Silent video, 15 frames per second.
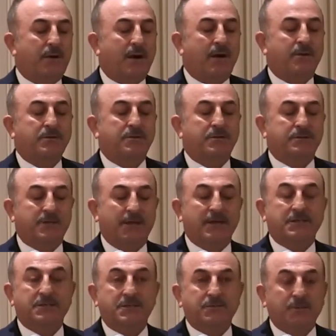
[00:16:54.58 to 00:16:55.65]
our
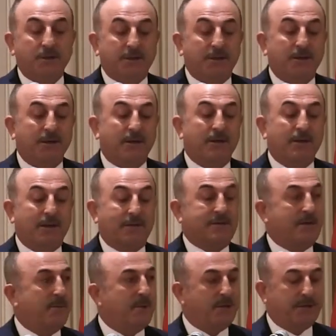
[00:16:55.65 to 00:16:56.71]
relations with
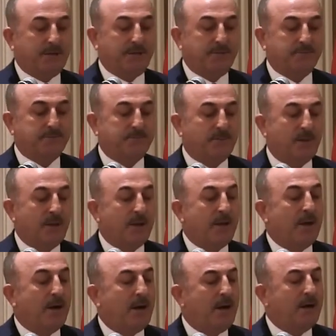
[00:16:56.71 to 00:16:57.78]
Latin America.
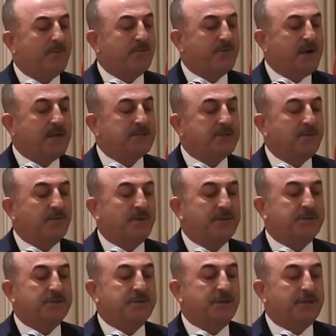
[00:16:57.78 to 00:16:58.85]
Our friendship with
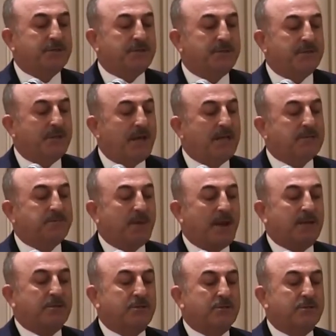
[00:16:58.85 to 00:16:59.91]
the region dates
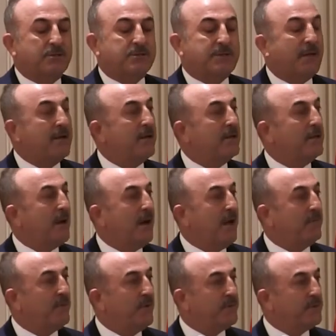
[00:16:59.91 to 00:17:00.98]
back to the second
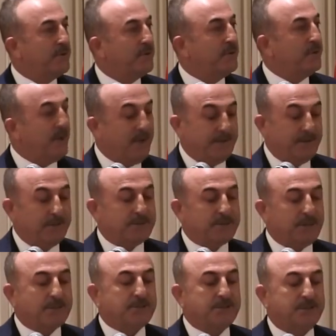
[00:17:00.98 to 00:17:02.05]
half of the 19th
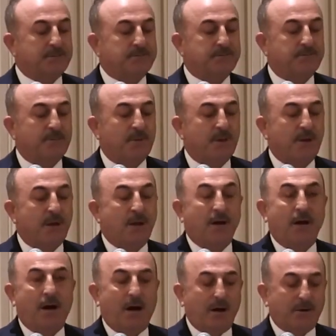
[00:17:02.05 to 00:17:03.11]
century.
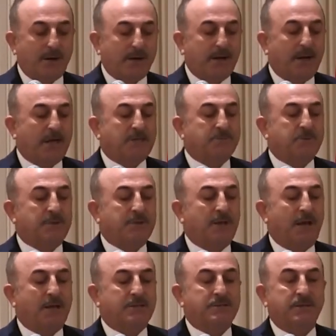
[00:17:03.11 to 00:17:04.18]
Our engagement has